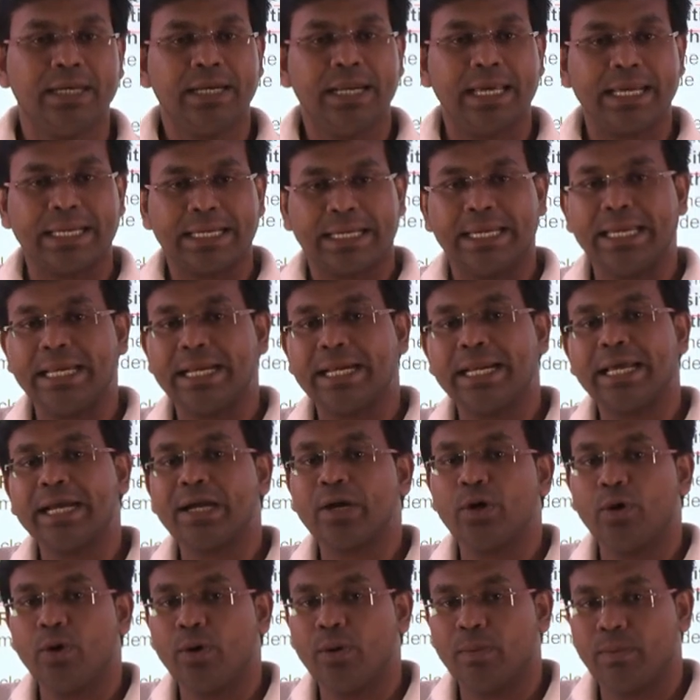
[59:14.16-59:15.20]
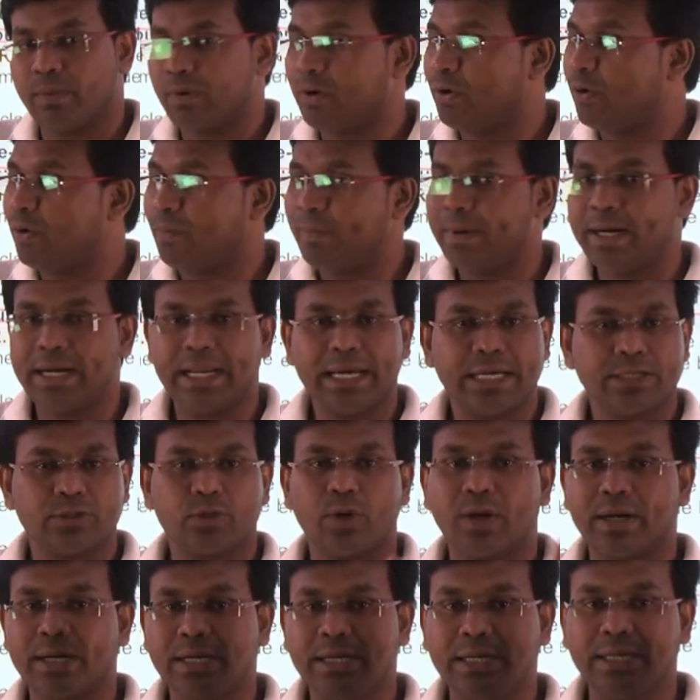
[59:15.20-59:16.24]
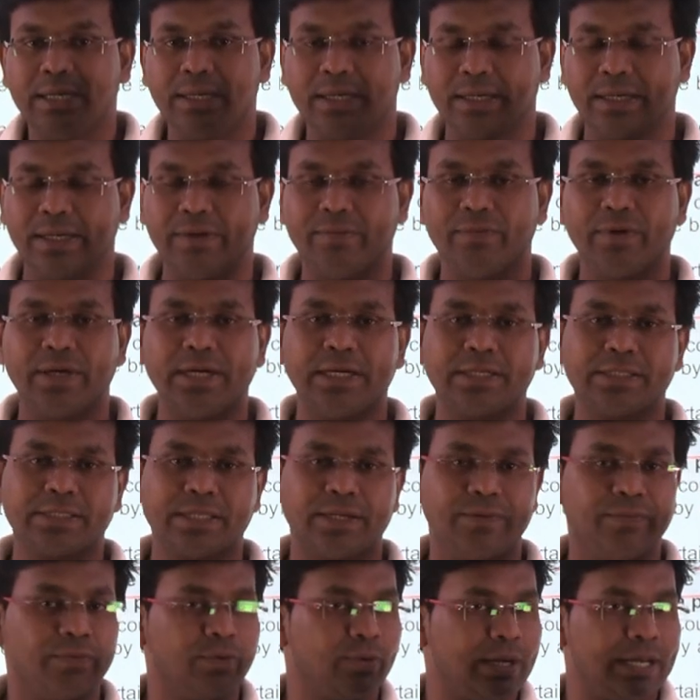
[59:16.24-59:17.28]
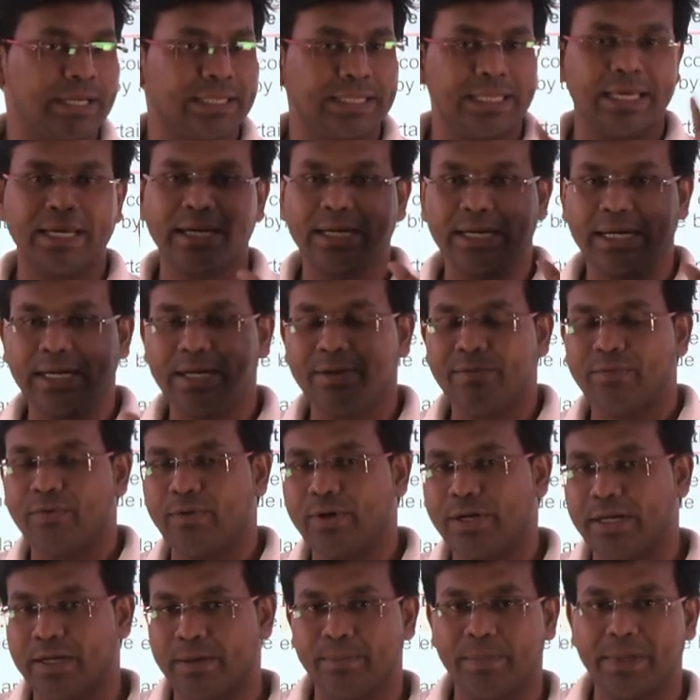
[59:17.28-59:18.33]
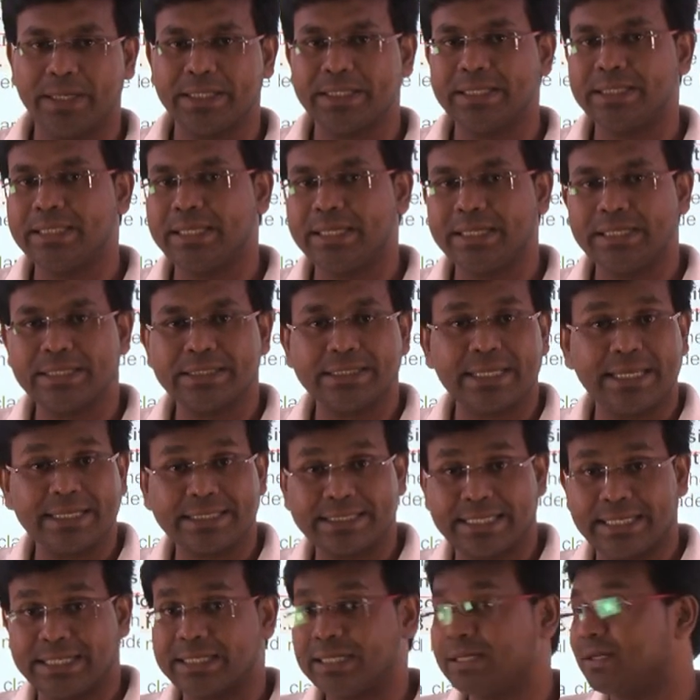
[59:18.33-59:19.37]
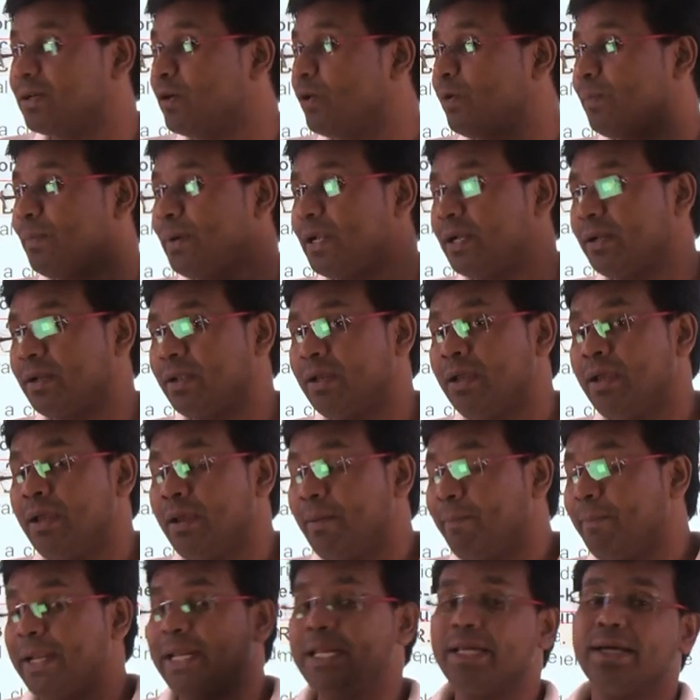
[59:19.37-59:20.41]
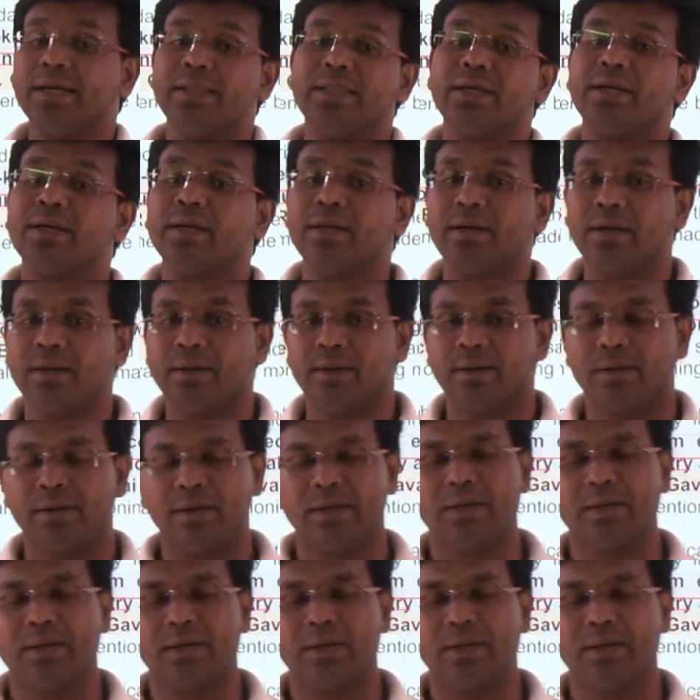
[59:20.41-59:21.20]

Like Kerala government has already given its review, like they are ready for it. But the thing is like central government, many other,